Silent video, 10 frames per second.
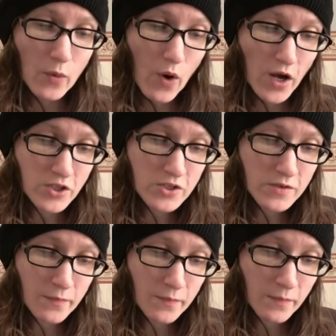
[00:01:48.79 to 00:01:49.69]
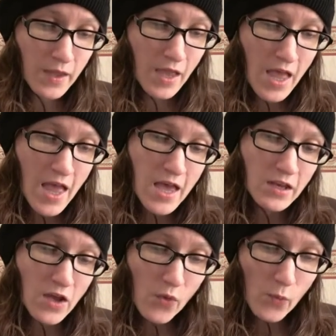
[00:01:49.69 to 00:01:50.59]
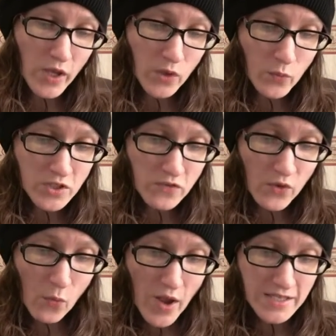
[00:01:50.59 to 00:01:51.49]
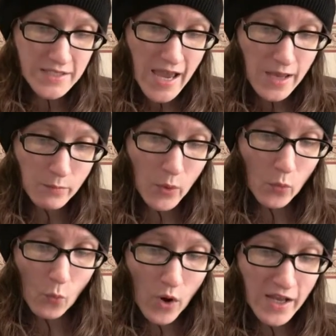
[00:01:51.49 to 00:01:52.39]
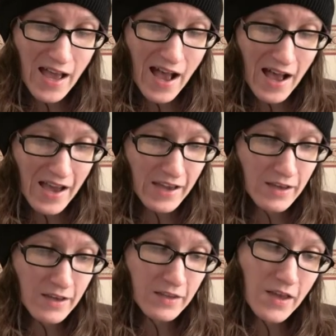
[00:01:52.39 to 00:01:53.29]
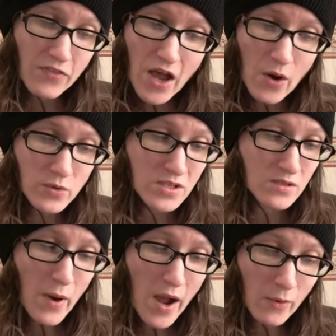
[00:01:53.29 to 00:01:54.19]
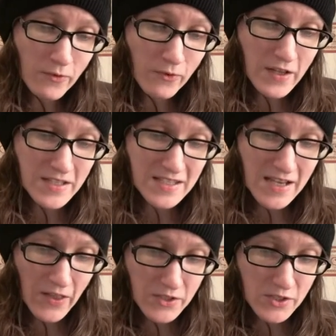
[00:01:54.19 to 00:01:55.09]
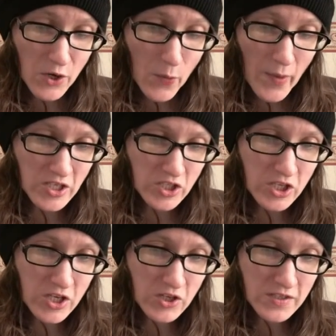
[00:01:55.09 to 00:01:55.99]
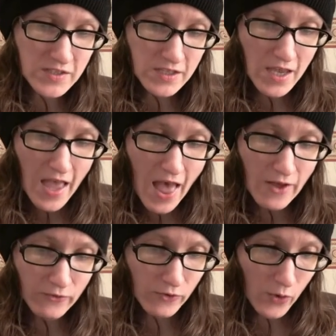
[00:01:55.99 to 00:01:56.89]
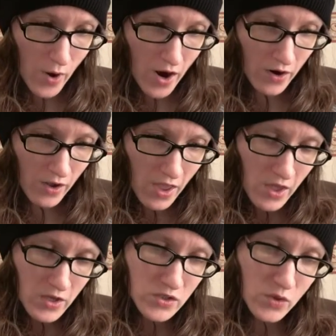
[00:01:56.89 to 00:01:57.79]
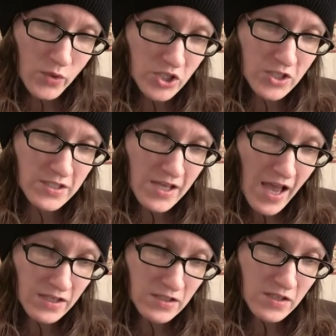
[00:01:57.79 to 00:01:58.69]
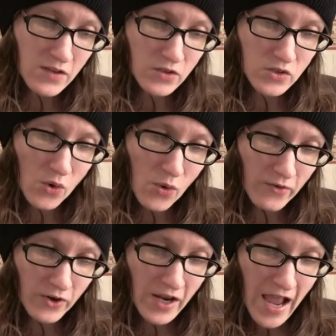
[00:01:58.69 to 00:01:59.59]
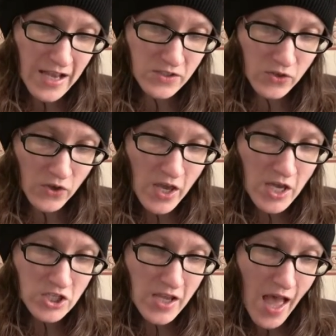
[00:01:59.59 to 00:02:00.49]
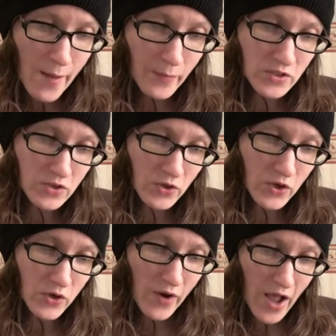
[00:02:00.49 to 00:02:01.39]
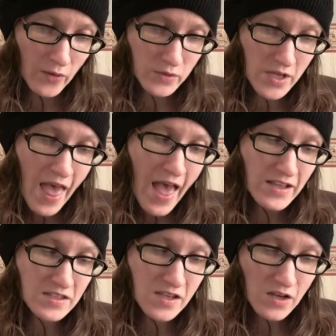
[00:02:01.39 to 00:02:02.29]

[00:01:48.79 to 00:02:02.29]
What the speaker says: watch. Now the Wicked Witch of the West had but one eye, yet that was as powerful as a telescope, and she could see everywhere. So as she sat in the door of her castle, she happened to look around, and saw